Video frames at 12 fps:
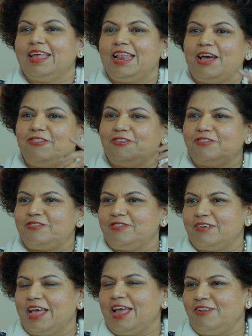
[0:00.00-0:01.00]
Now,
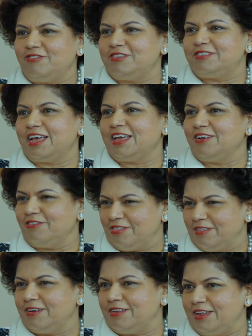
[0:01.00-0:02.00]
the end of the second or
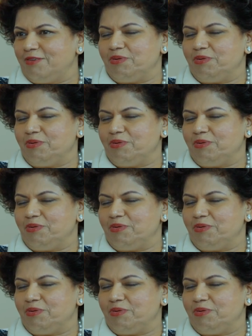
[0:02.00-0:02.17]
third day,